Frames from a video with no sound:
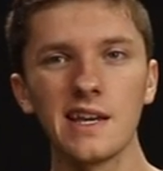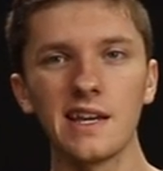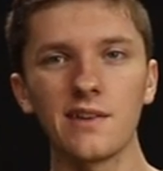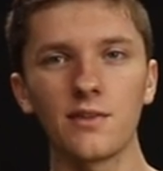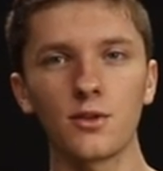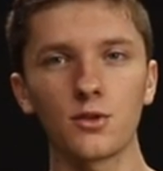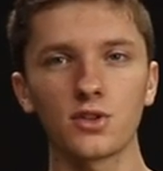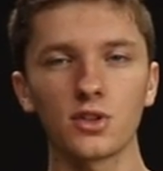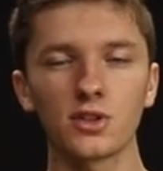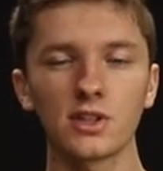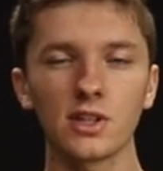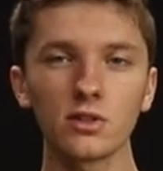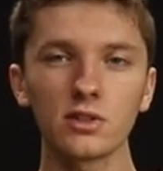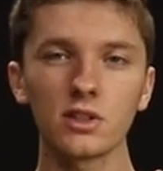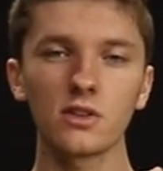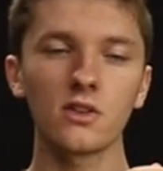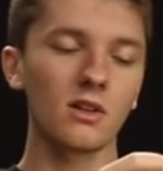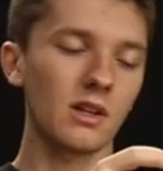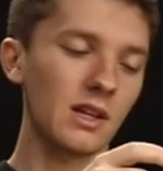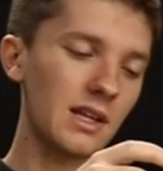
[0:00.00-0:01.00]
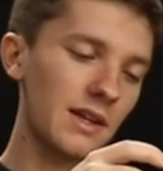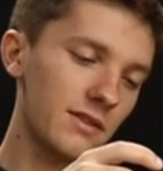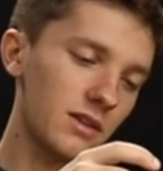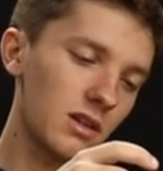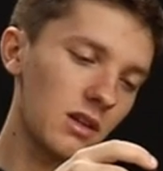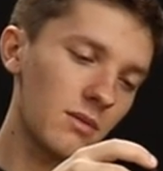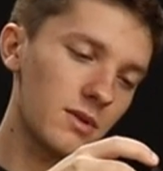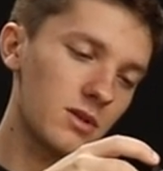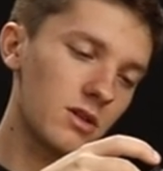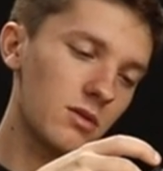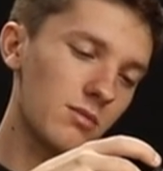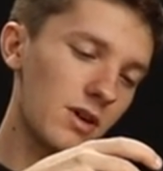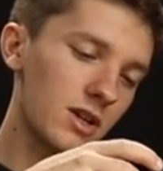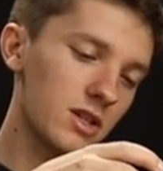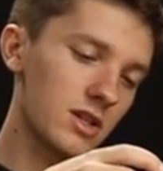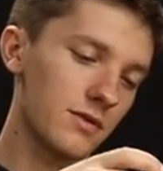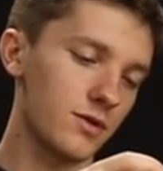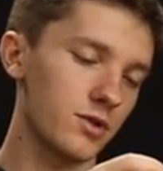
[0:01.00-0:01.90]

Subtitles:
if you're tilted to the left a little bit too much,